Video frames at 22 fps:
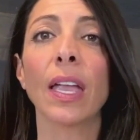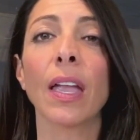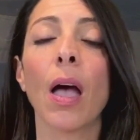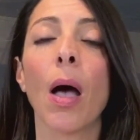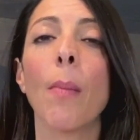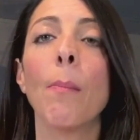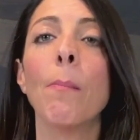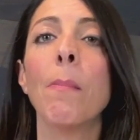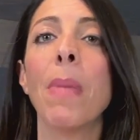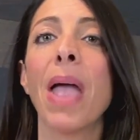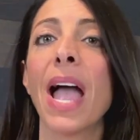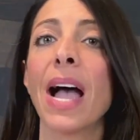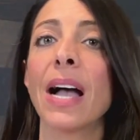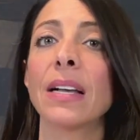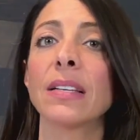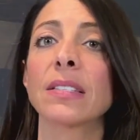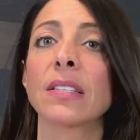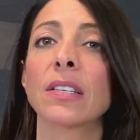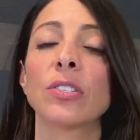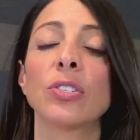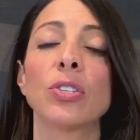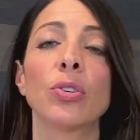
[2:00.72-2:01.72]
a
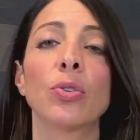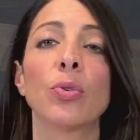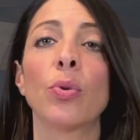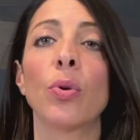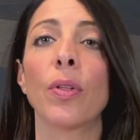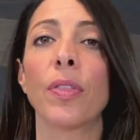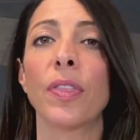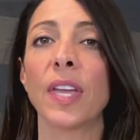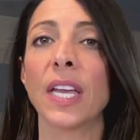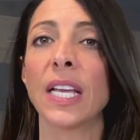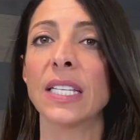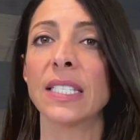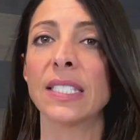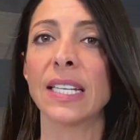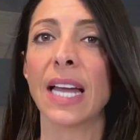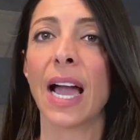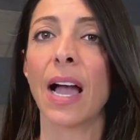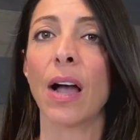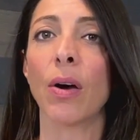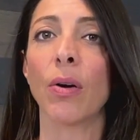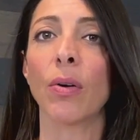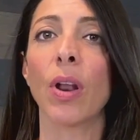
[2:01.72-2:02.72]
mask to cool things
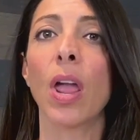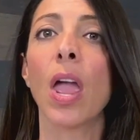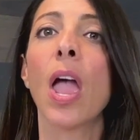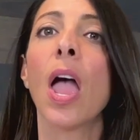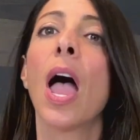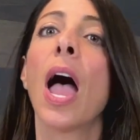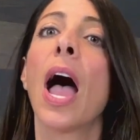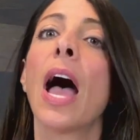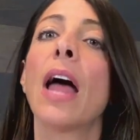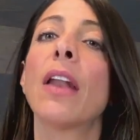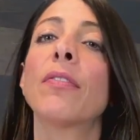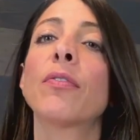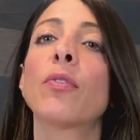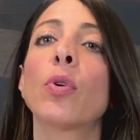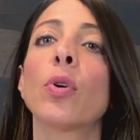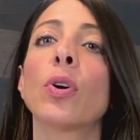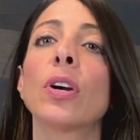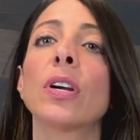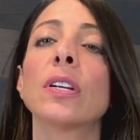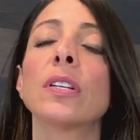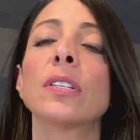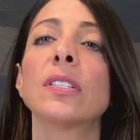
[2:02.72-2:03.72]
down, and of
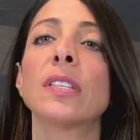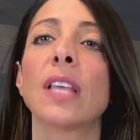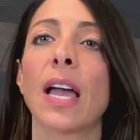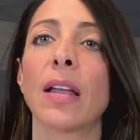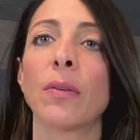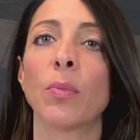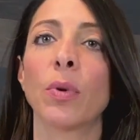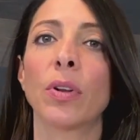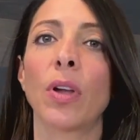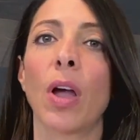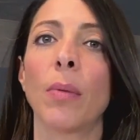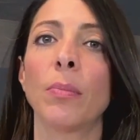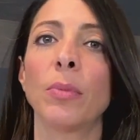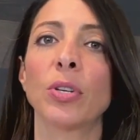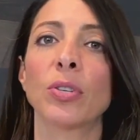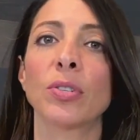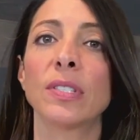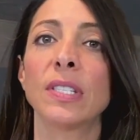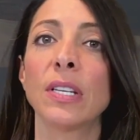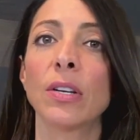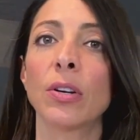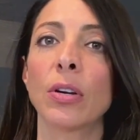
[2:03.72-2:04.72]
course then would come your
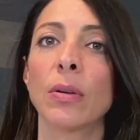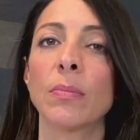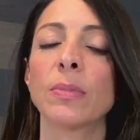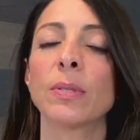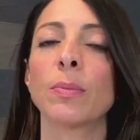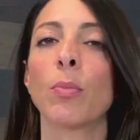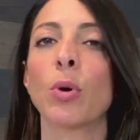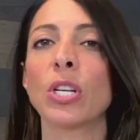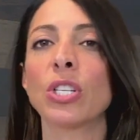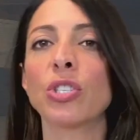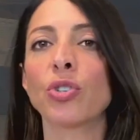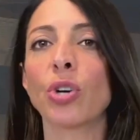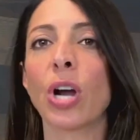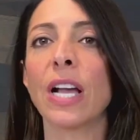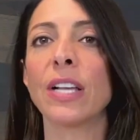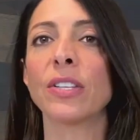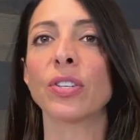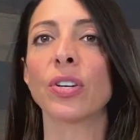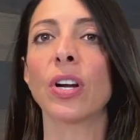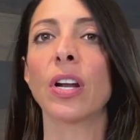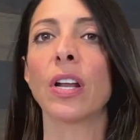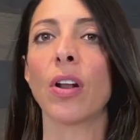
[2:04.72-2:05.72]
serums,
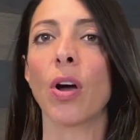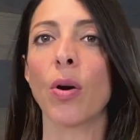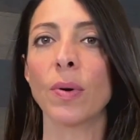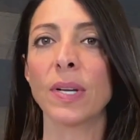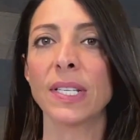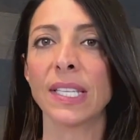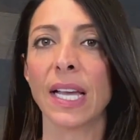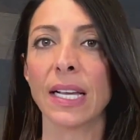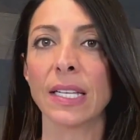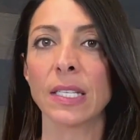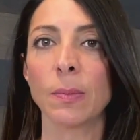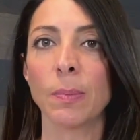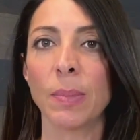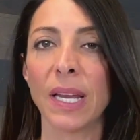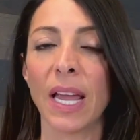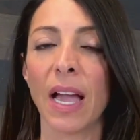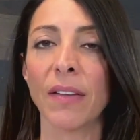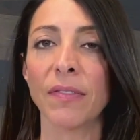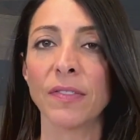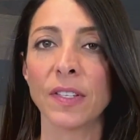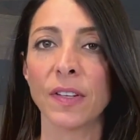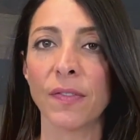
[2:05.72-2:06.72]
moisturizer, and always
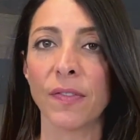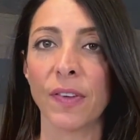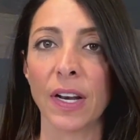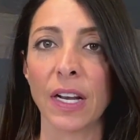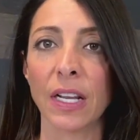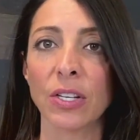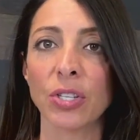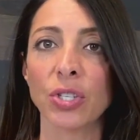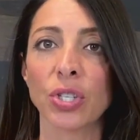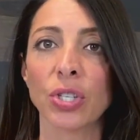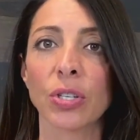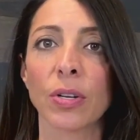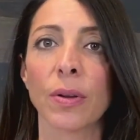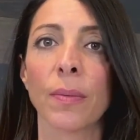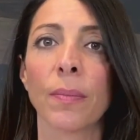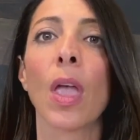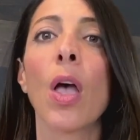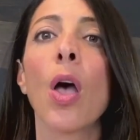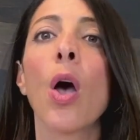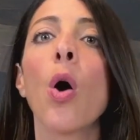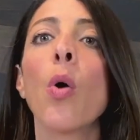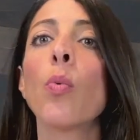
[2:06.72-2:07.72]
SPF to finish.
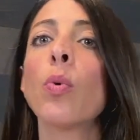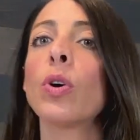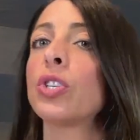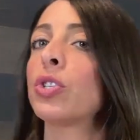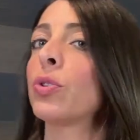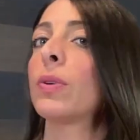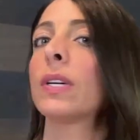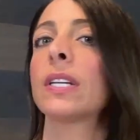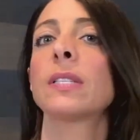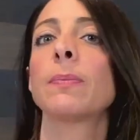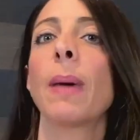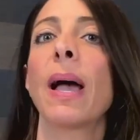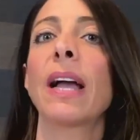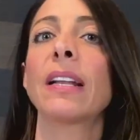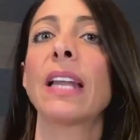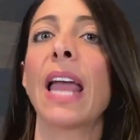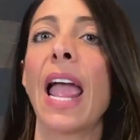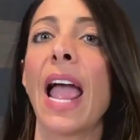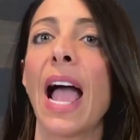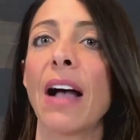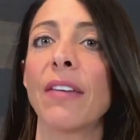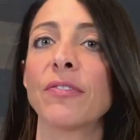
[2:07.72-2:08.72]
What to expect
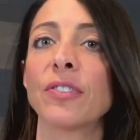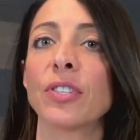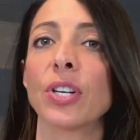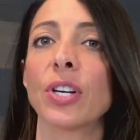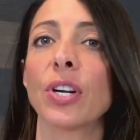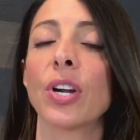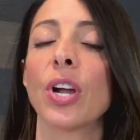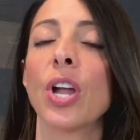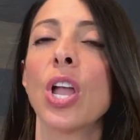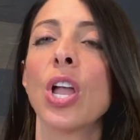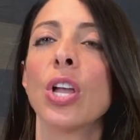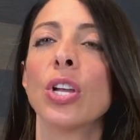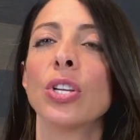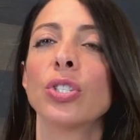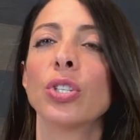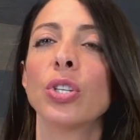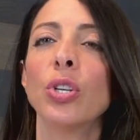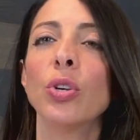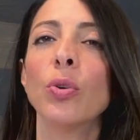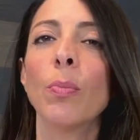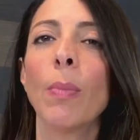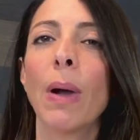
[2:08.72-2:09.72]
after.
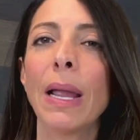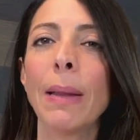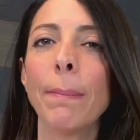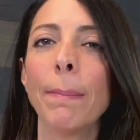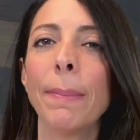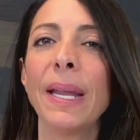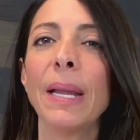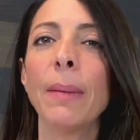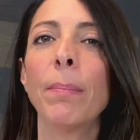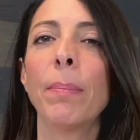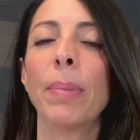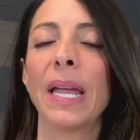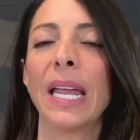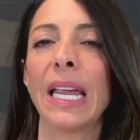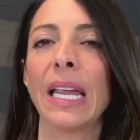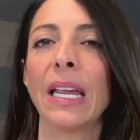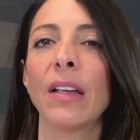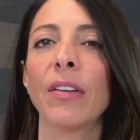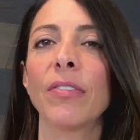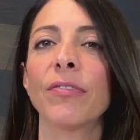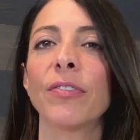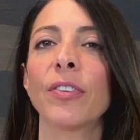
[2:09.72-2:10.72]
So you might be
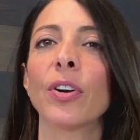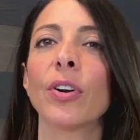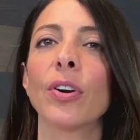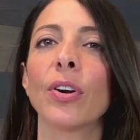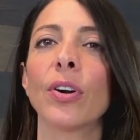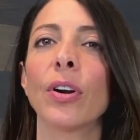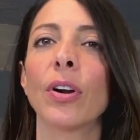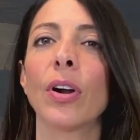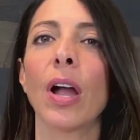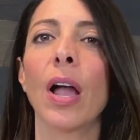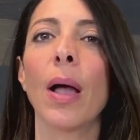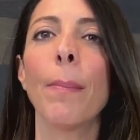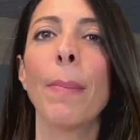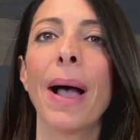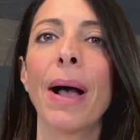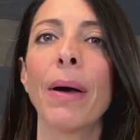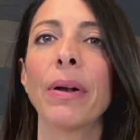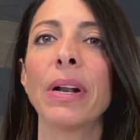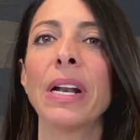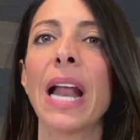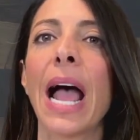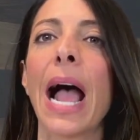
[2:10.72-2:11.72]
pink for
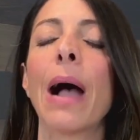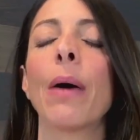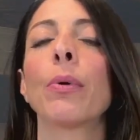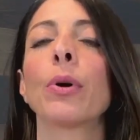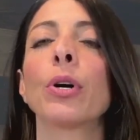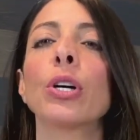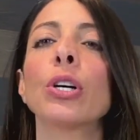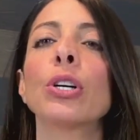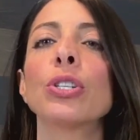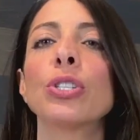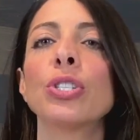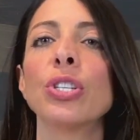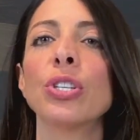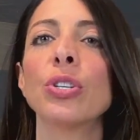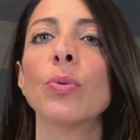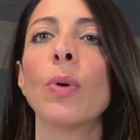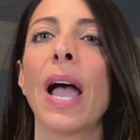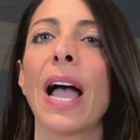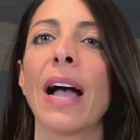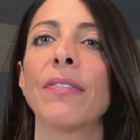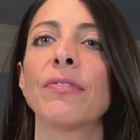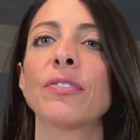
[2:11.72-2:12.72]
about an hour or
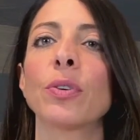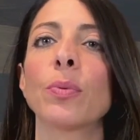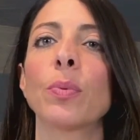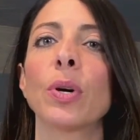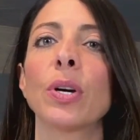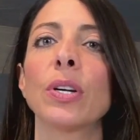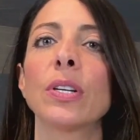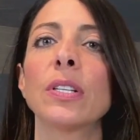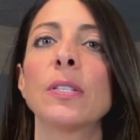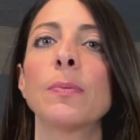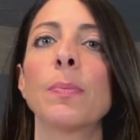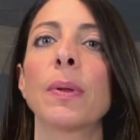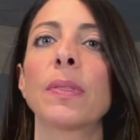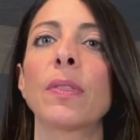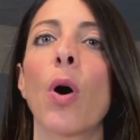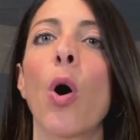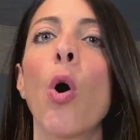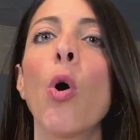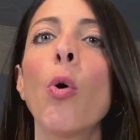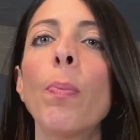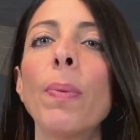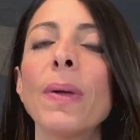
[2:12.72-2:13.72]
two afterwards, but
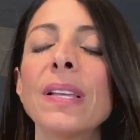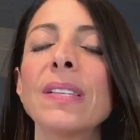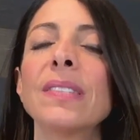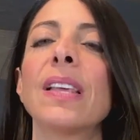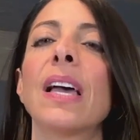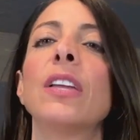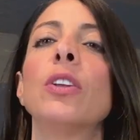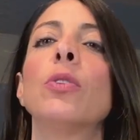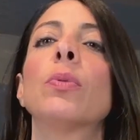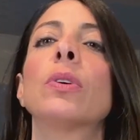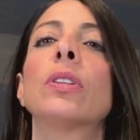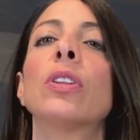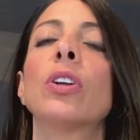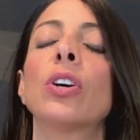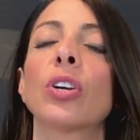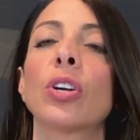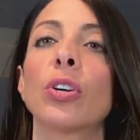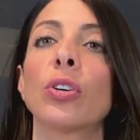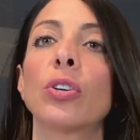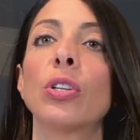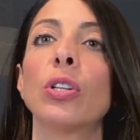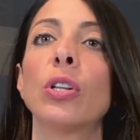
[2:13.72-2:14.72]
the hope is that you would
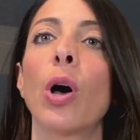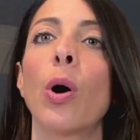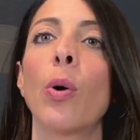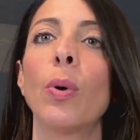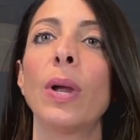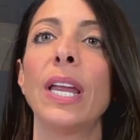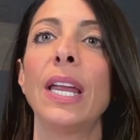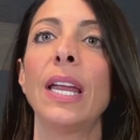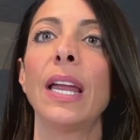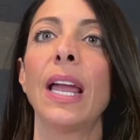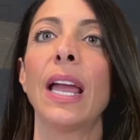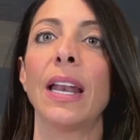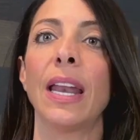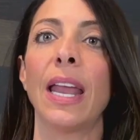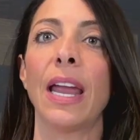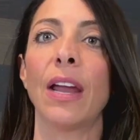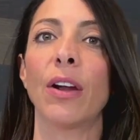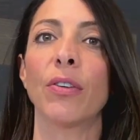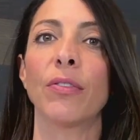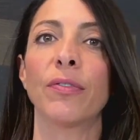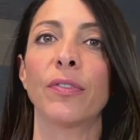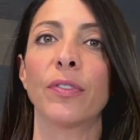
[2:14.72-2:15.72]
look glowy and
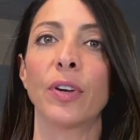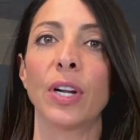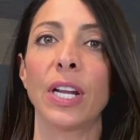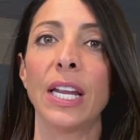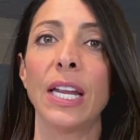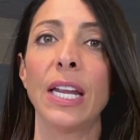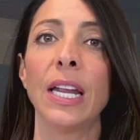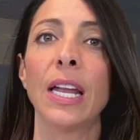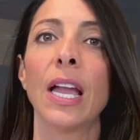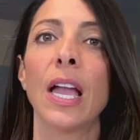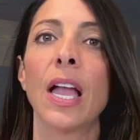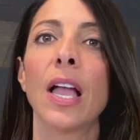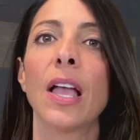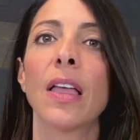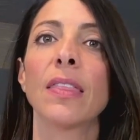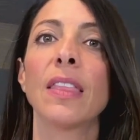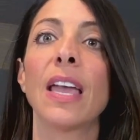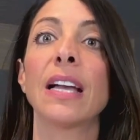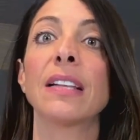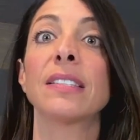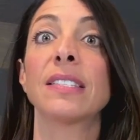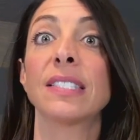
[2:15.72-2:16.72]
hair-free
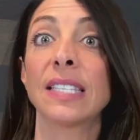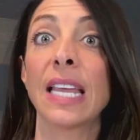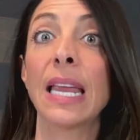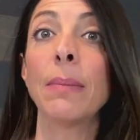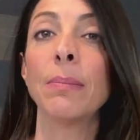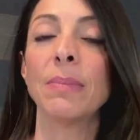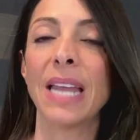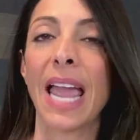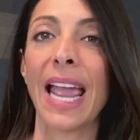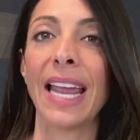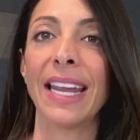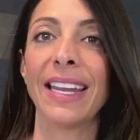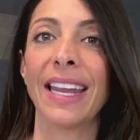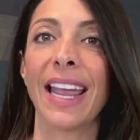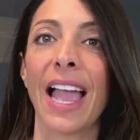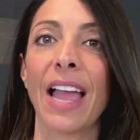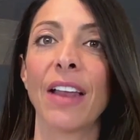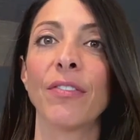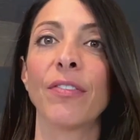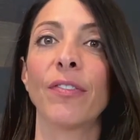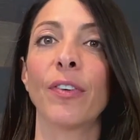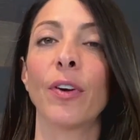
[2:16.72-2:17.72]
that same day
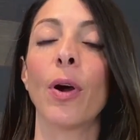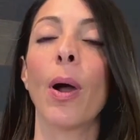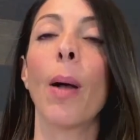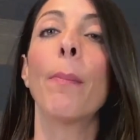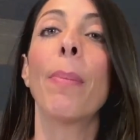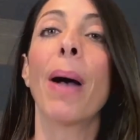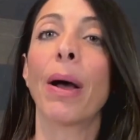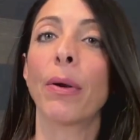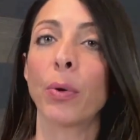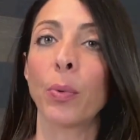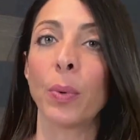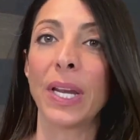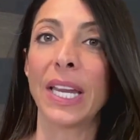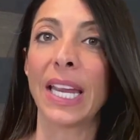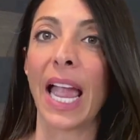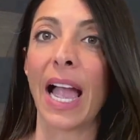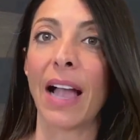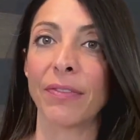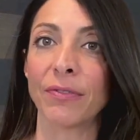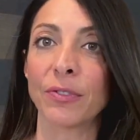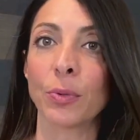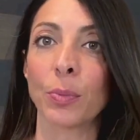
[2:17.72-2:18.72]
and for about a week
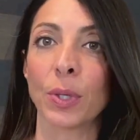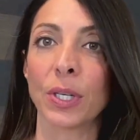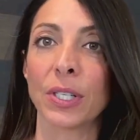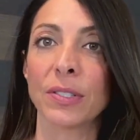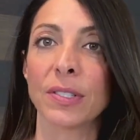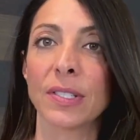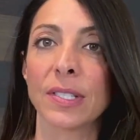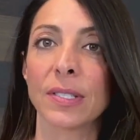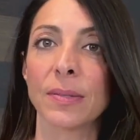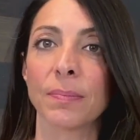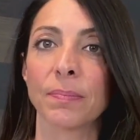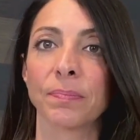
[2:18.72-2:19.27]
afterwards.